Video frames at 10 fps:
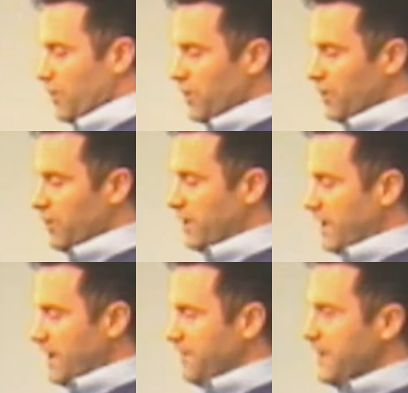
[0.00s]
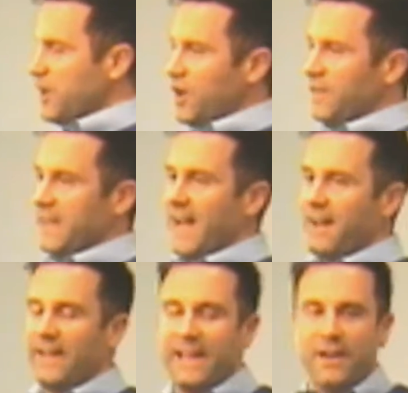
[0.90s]
or the girl that you
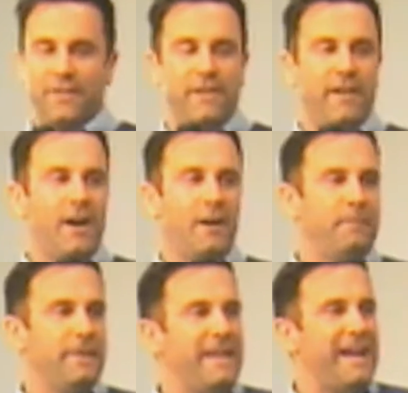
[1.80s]
have hanging off your arm.